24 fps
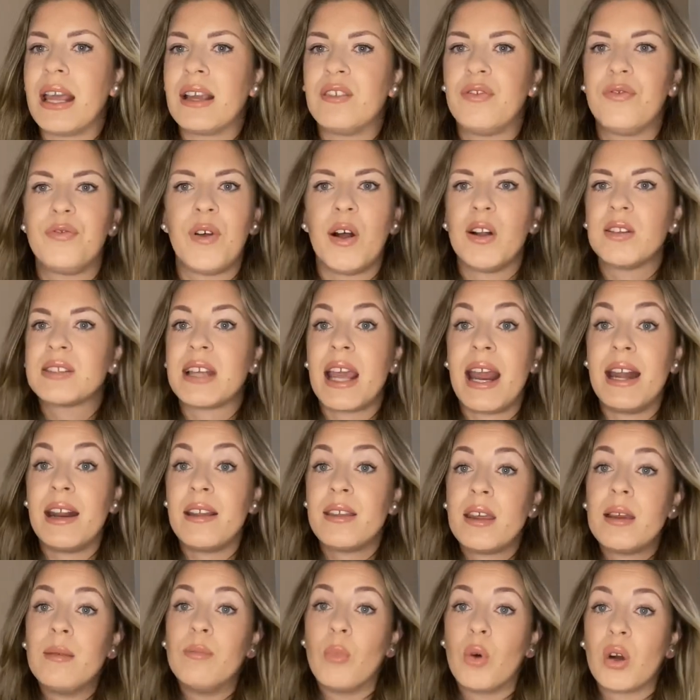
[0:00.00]
felt
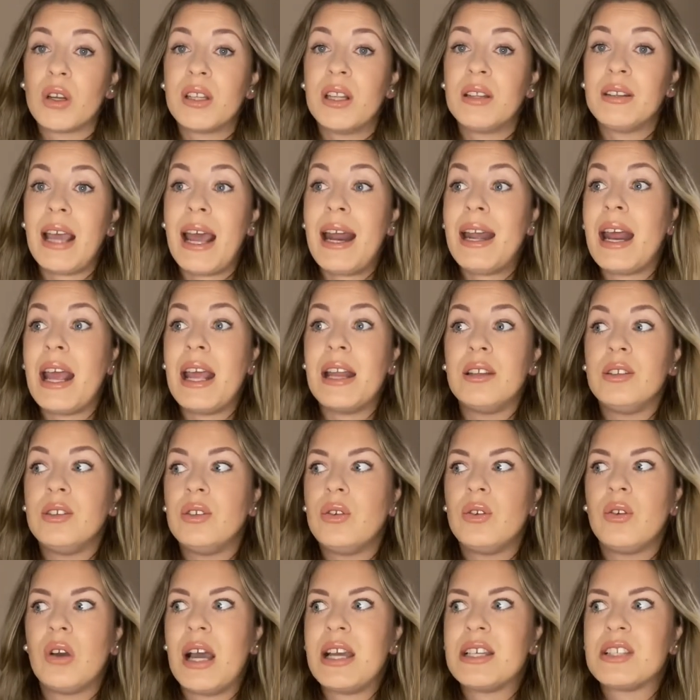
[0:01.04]
anything more than that and
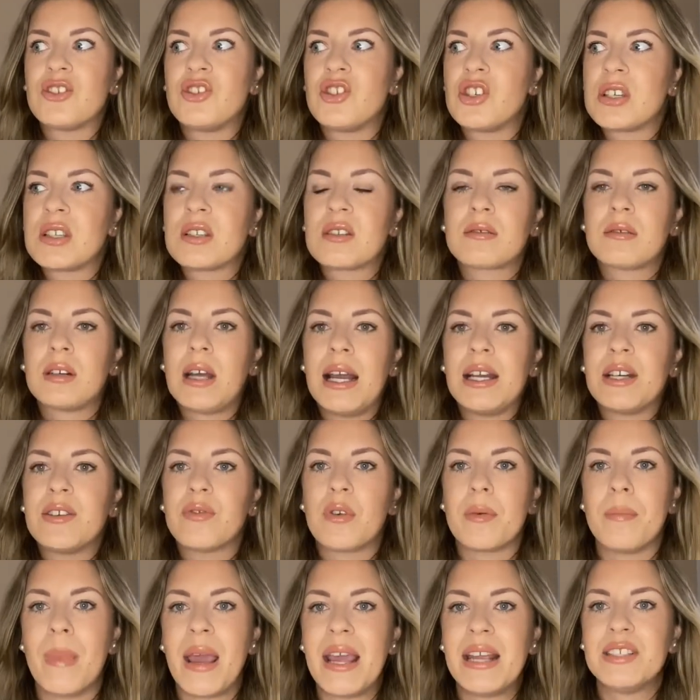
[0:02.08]
you guys just kind of
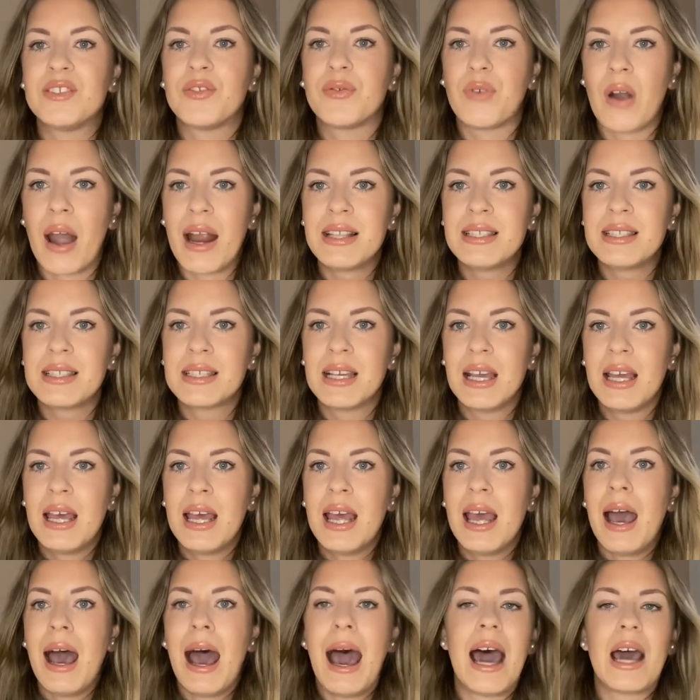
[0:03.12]
remained friends,
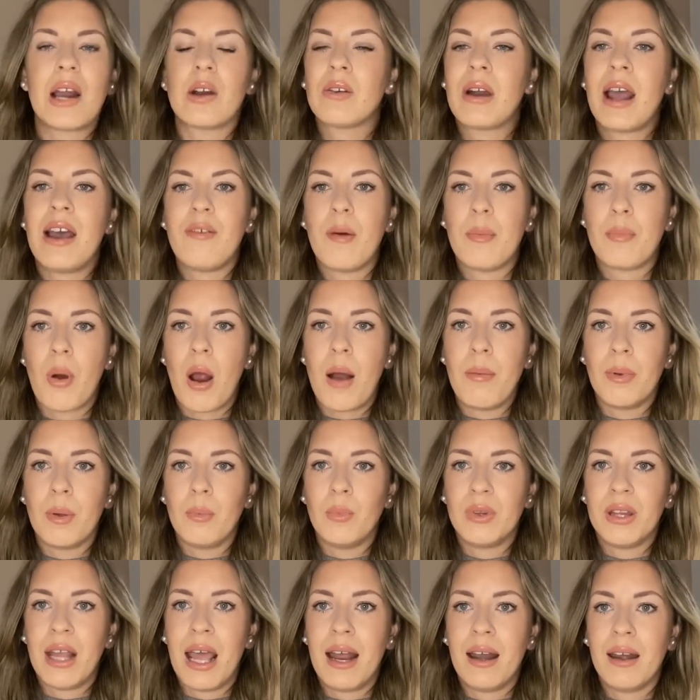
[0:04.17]
I don't have a problem
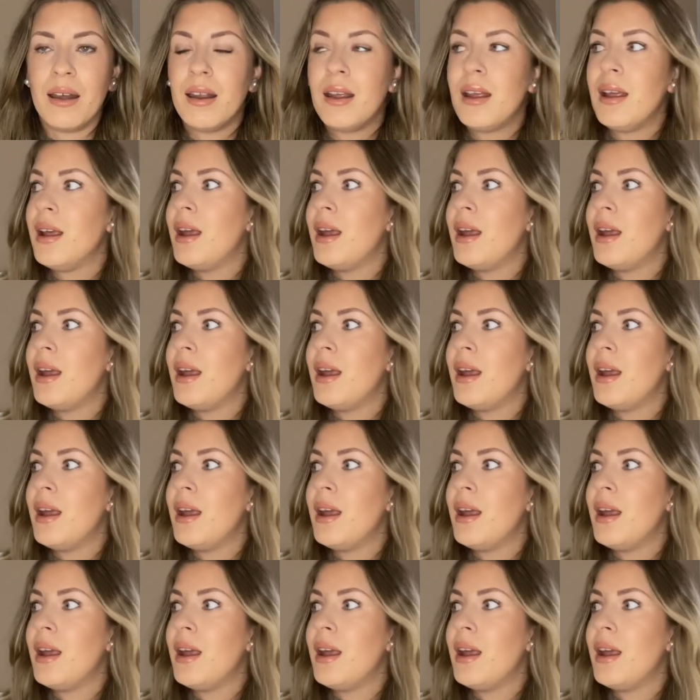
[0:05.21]
with that.